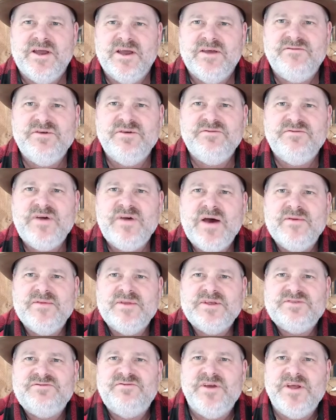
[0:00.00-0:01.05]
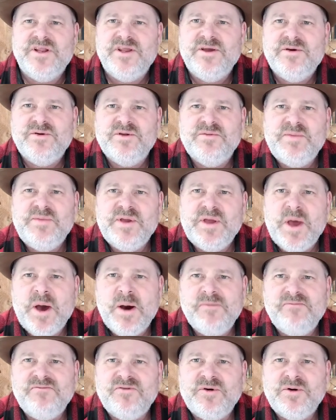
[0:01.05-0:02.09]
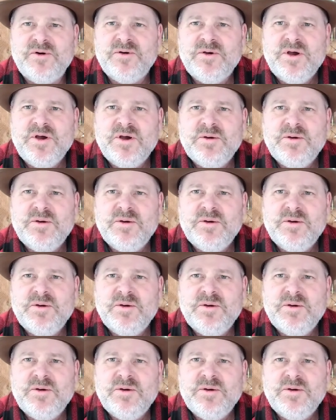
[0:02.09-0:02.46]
If you found this video to be helpful,